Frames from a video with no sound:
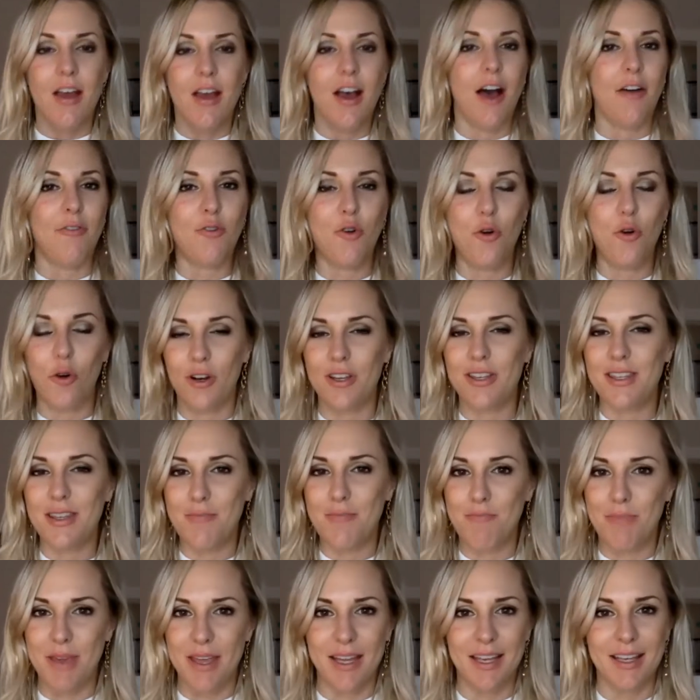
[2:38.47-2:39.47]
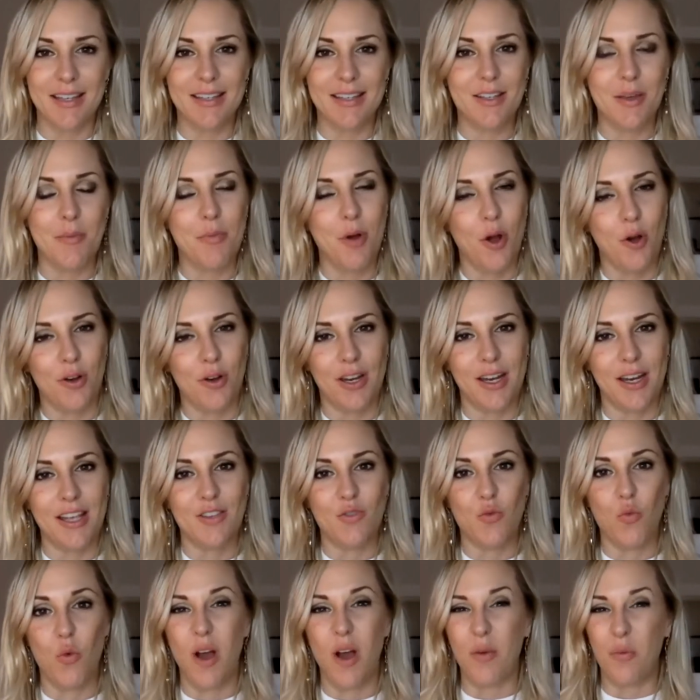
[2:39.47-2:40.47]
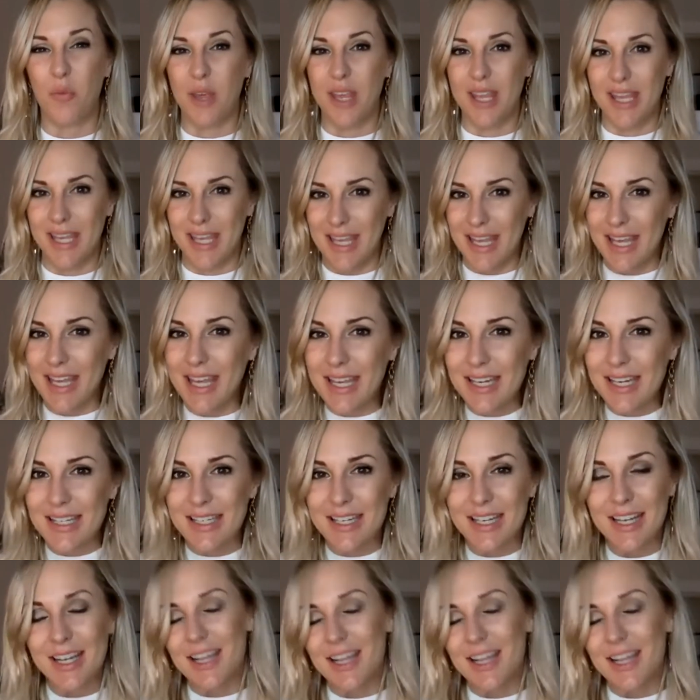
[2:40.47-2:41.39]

Of course, the biggest component is what we eat,